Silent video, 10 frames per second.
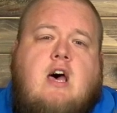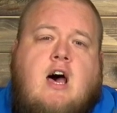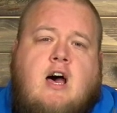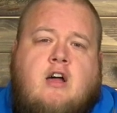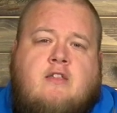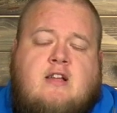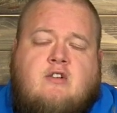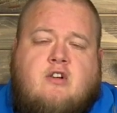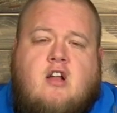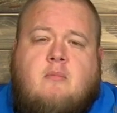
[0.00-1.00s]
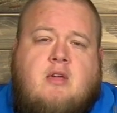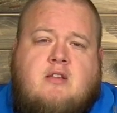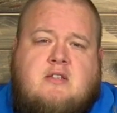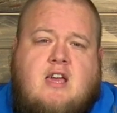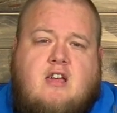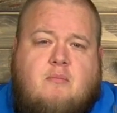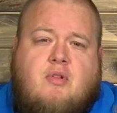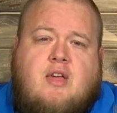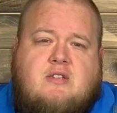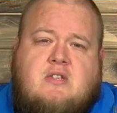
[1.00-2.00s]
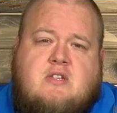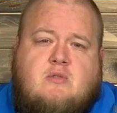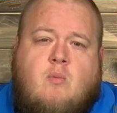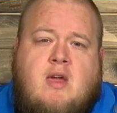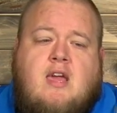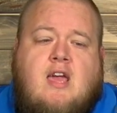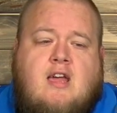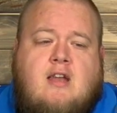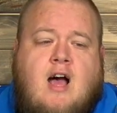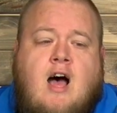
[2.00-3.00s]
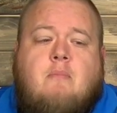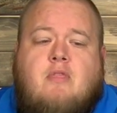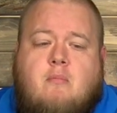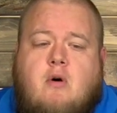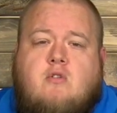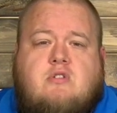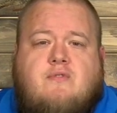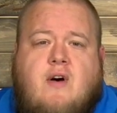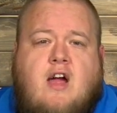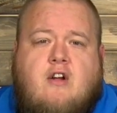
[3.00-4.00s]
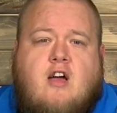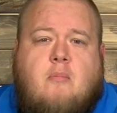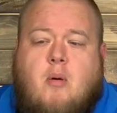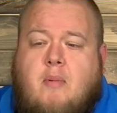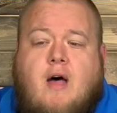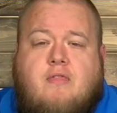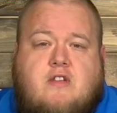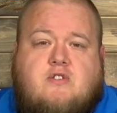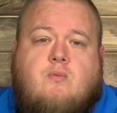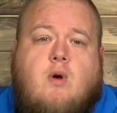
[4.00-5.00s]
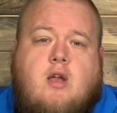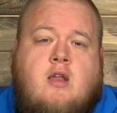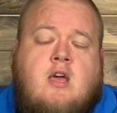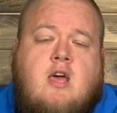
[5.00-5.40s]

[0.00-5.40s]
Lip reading: that are going to be taking place this weekend, I'm the most fired up about this one.